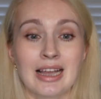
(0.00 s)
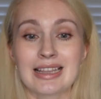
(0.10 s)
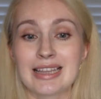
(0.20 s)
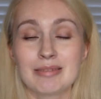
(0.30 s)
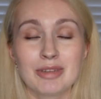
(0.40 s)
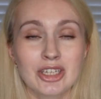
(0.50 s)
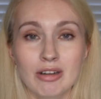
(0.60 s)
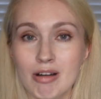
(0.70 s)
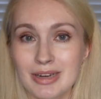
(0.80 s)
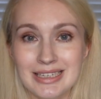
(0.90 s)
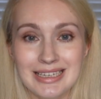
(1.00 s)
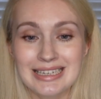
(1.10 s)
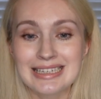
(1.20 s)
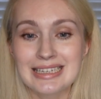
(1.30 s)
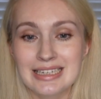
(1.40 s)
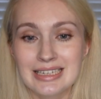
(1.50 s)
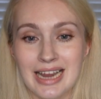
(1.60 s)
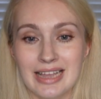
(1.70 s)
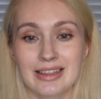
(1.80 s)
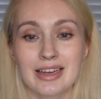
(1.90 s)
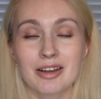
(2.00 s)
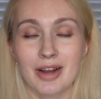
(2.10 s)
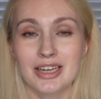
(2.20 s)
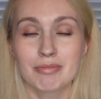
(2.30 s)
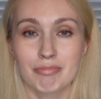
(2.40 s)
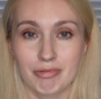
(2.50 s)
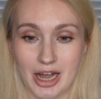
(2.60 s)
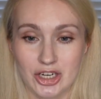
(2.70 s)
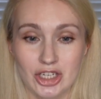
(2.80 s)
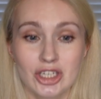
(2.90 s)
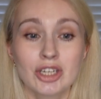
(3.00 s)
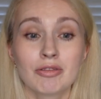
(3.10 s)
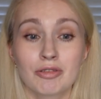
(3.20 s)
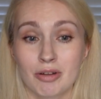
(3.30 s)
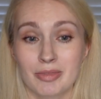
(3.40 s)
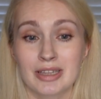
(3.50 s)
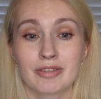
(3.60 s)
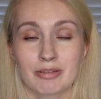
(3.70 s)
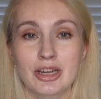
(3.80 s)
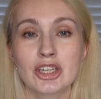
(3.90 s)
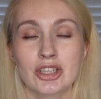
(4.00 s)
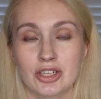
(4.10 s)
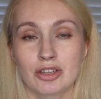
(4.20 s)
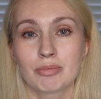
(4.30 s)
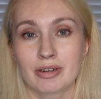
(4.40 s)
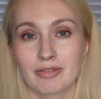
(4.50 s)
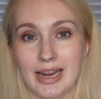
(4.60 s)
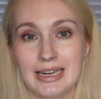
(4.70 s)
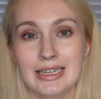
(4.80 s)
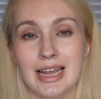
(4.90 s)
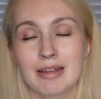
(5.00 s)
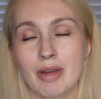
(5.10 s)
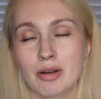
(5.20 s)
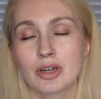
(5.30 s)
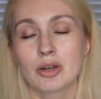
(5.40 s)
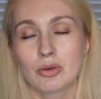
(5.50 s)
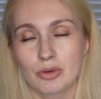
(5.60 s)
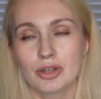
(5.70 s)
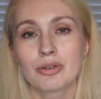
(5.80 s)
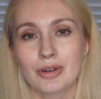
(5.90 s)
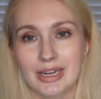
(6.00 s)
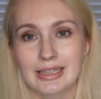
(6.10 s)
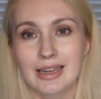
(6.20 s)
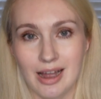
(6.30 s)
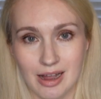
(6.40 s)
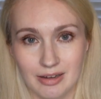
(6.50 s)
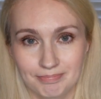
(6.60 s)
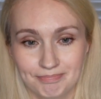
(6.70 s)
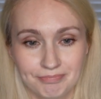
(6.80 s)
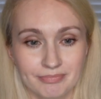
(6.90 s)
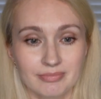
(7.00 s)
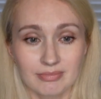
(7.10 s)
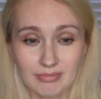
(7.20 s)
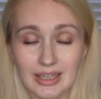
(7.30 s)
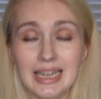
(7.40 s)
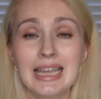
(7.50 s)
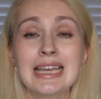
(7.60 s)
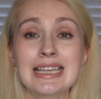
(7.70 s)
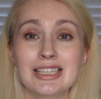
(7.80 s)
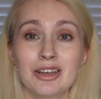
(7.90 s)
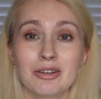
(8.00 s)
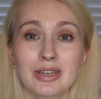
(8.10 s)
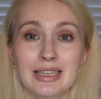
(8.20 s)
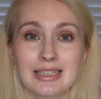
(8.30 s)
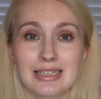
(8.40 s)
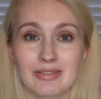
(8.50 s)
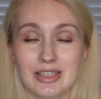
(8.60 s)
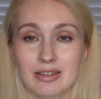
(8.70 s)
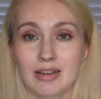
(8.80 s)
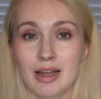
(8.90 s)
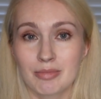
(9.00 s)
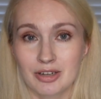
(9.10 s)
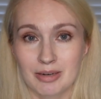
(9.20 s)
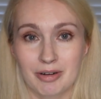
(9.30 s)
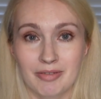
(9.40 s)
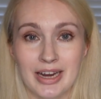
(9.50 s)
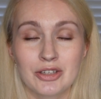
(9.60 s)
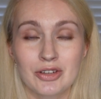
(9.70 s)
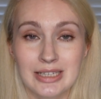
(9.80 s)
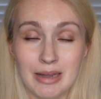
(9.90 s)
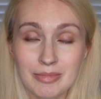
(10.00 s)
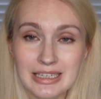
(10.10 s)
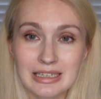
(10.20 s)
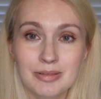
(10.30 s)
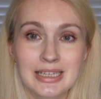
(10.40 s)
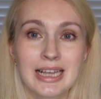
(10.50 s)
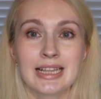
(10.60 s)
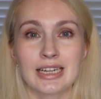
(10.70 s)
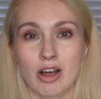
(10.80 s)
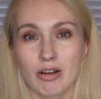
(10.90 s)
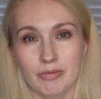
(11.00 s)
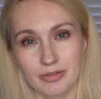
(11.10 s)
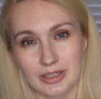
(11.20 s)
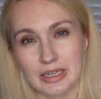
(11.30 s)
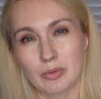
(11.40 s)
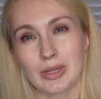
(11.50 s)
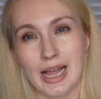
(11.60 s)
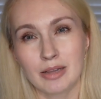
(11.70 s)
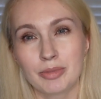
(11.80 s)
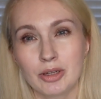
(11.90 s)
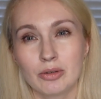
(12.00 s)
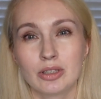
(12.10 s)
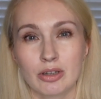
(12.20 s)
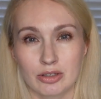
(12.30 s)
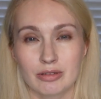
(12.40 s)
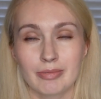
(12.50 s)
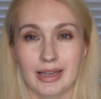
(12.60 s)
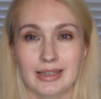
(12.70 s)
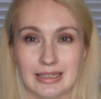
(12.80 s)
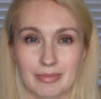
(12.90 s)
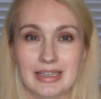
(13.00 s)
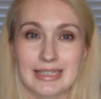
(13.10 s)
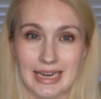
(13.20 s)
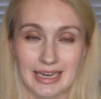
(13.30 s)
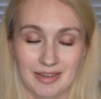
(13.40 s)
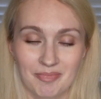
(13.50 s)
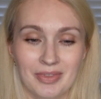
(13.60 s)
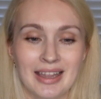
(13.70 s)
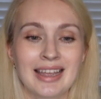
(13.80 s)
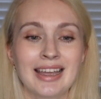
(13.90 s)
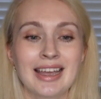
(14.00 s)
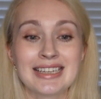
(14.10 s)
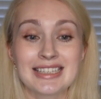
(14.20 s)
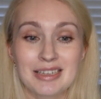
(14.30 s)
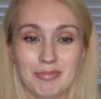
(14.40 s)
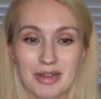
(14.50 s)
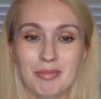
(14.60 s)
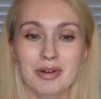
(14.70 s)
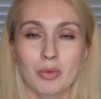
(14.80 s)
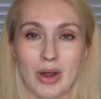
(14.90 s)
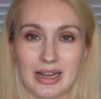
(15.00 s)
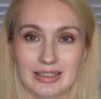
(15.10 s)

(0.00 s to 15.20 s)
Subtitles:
The admission committee didn't get the correct impression from the information that you provided about who you really are. So in this video, I'm gonna provide you some tips that hopefully will help you not to make this mistake. Tip number 1,